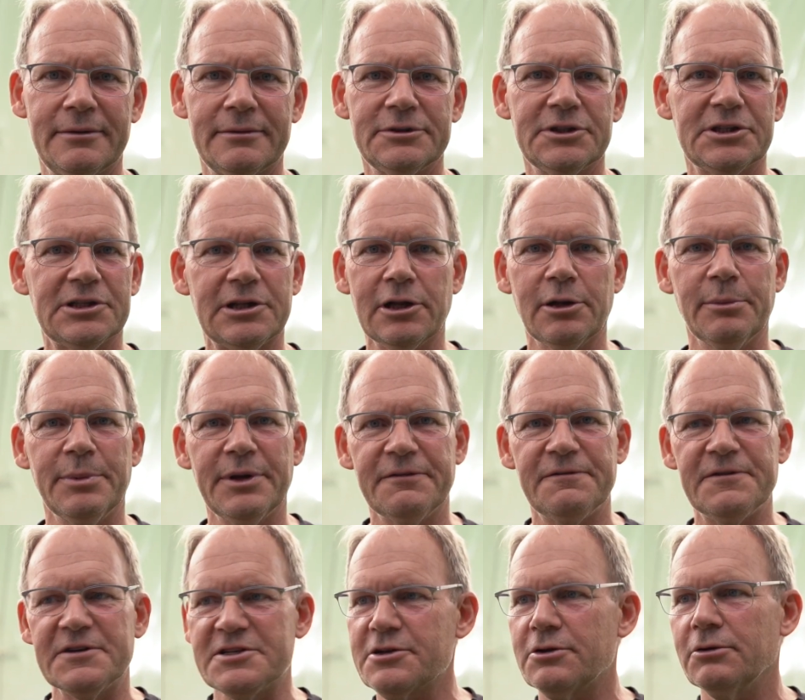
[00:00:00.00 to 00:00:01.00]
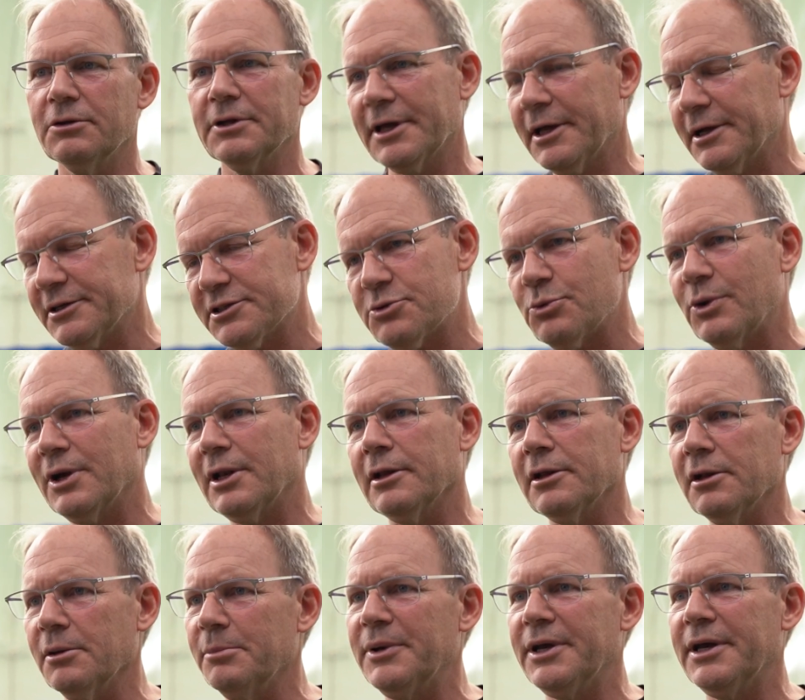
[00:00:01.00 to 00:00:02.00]
Just a little bit of physical. You got to sweat a
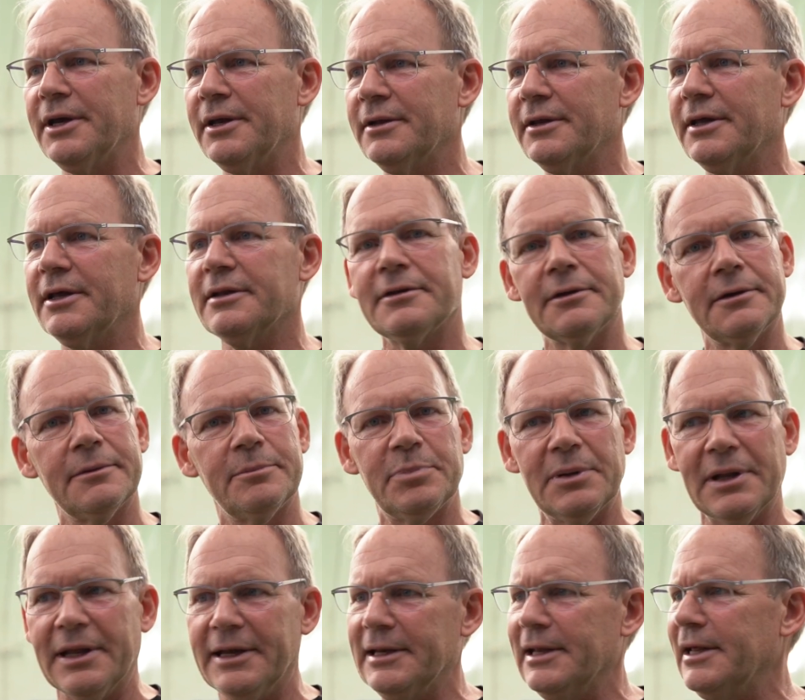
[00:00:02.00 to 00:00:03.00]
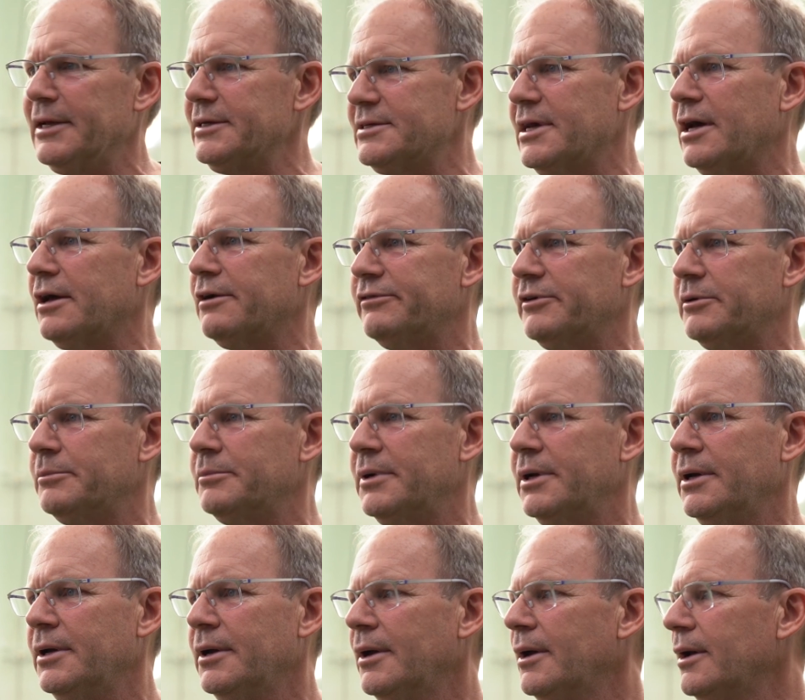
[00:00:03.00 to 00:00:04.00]
little bit, get the plane legs out of them.
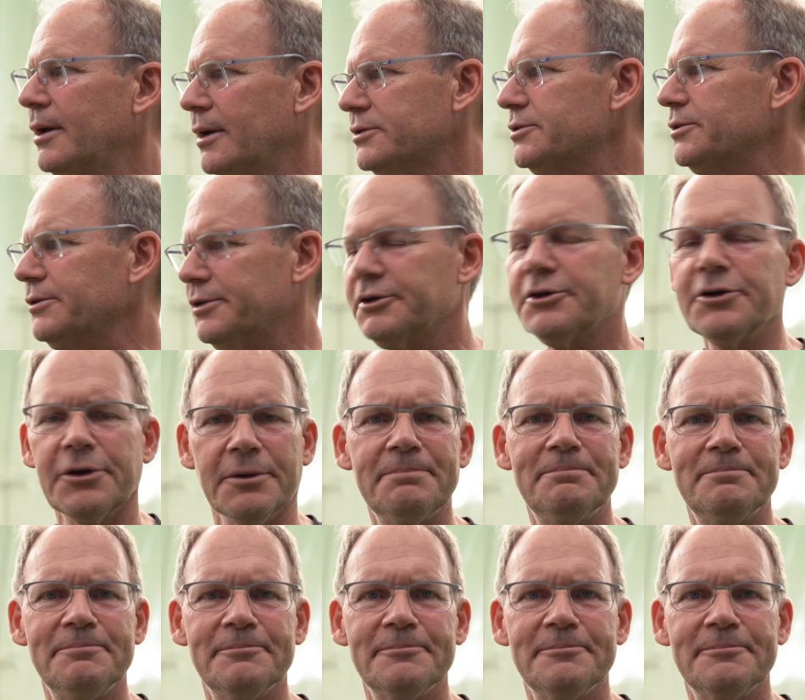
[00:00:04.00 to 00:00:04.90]
So they're good.